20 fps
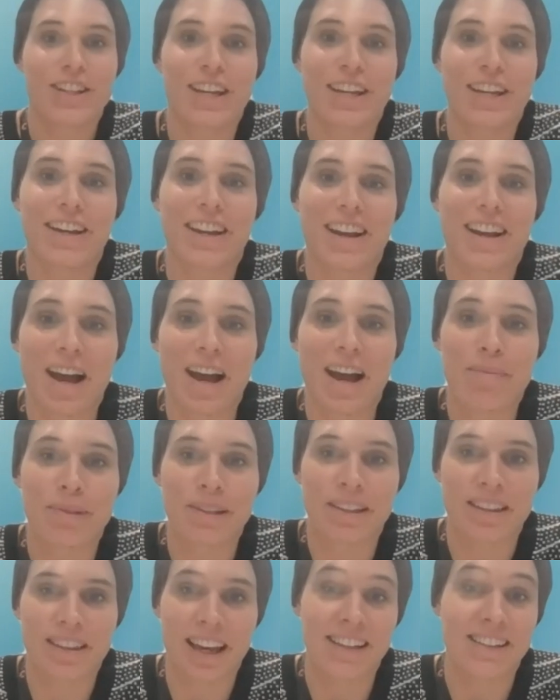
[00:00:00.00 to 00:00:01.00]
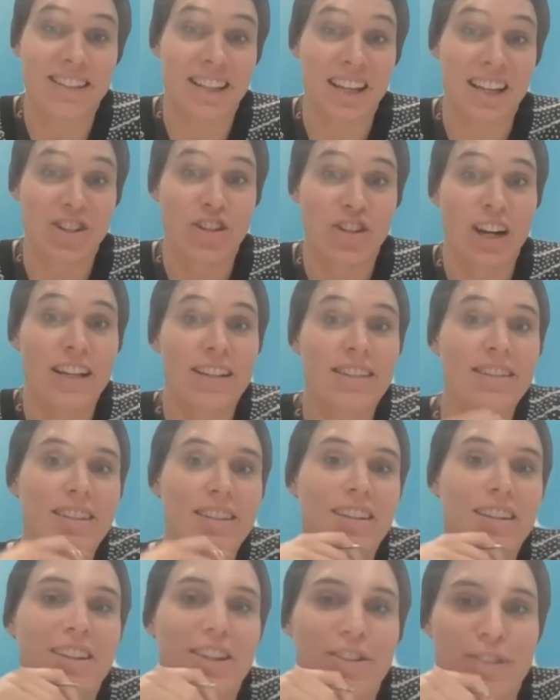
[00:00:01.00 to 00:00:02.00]
they happily, do they trust
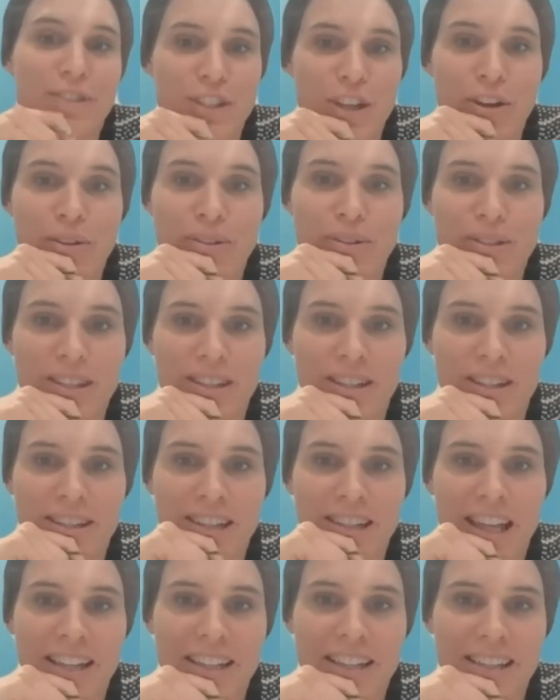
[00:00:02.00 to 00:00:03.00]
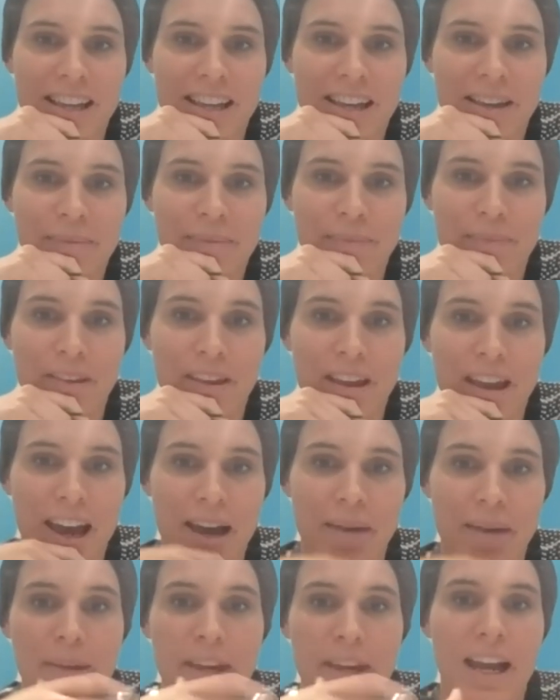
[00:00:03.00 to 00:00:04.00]
the results, and do they seem
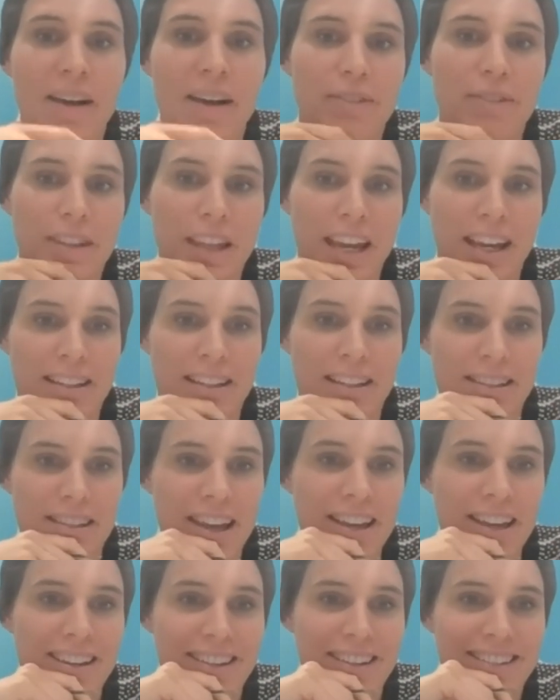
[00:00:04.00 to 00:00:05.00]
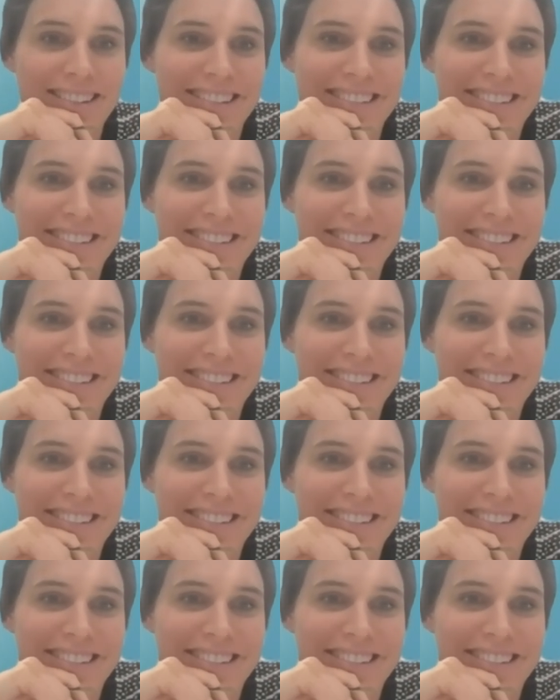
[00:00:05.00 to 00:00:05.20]
happy after they consent?